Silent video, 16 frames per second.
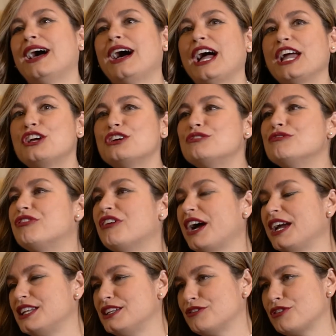I couldn't
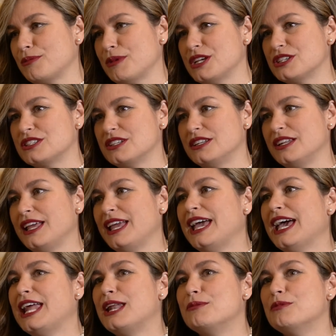find information,
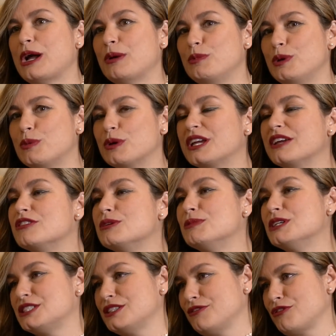and we were given
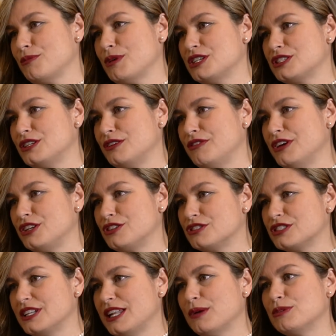misinformation to
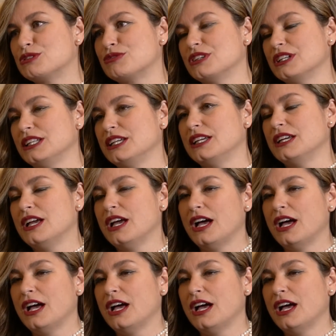vendors, and that was really,